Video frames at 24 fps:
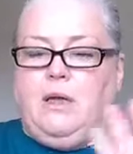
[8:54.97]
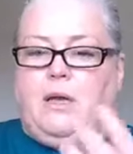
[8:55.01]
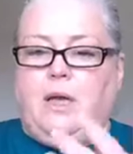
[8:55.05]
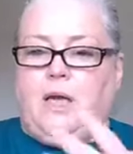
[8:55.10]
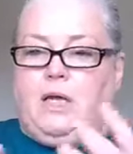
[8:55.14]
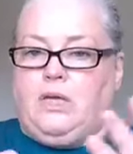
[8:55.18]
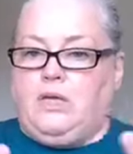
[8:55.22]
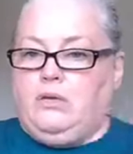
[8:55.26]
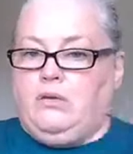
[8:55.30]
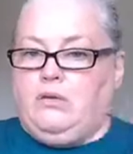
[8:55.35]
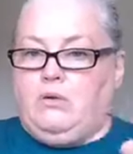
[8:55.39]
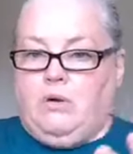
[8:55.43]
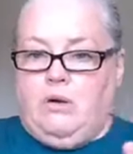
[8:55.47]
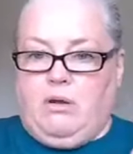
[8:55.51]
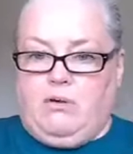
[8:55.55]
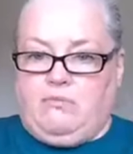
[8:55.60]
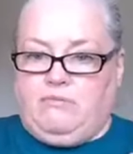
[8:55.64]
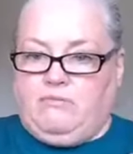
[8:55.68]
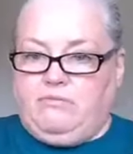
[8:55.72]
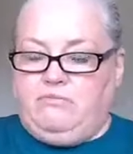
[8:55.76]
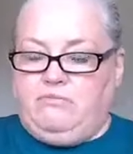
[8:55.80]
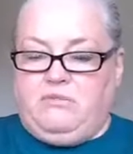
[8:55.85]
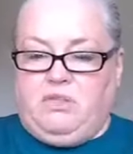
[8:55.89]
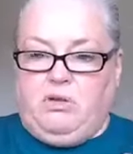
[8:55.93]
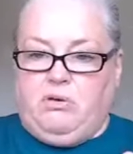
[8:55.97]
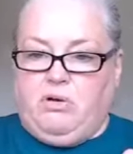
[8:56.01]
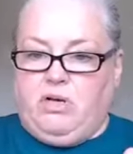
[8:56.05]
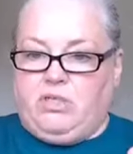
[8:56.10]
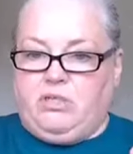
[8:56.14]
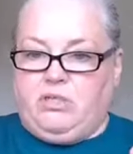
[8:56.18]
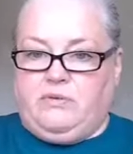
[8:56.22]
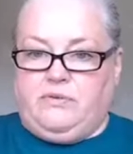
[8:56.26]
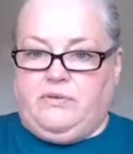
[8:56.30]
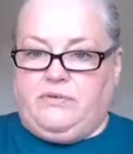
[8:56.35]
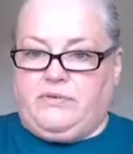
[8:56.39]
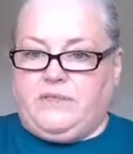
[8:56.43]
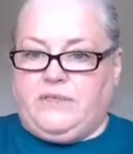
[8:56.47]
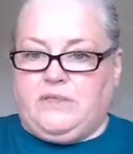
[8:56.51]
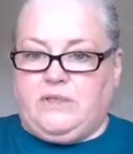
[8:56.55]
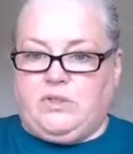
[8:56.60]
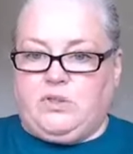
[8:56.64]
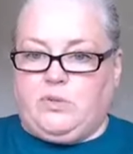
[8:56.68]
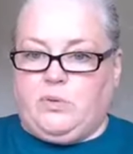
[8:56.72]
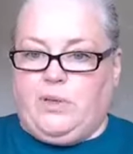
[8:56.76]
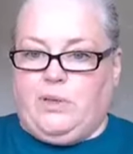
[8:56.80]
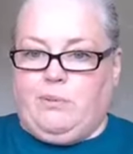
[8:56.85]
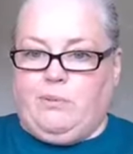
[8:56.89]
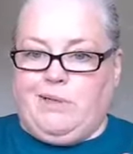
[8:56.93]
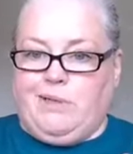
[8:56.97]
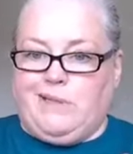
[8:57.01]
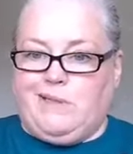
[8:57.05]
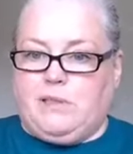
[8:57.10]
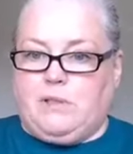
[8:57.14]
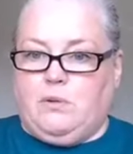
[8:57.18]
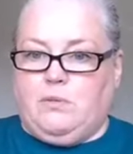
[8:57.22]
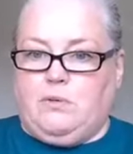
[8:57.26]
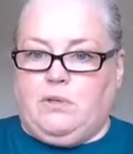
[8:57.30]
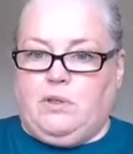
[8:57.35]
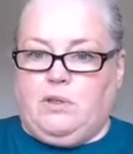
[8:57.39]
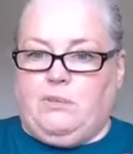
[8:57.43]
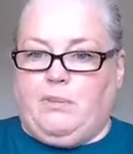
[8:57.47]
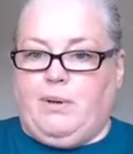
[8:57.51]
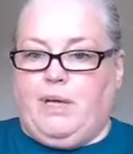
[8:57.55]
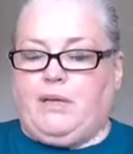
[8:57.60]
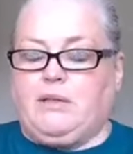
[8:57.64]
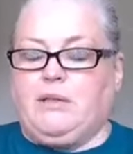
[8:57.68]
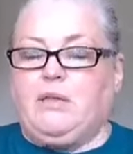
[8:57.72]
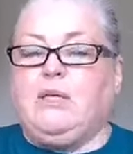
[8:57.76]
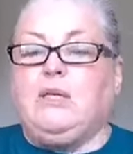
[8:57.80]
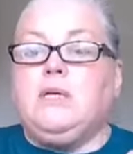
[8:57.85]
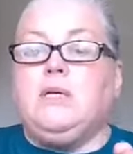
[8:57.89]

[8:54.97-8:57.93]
and you got your 15 or 20 minutes soak in the bath.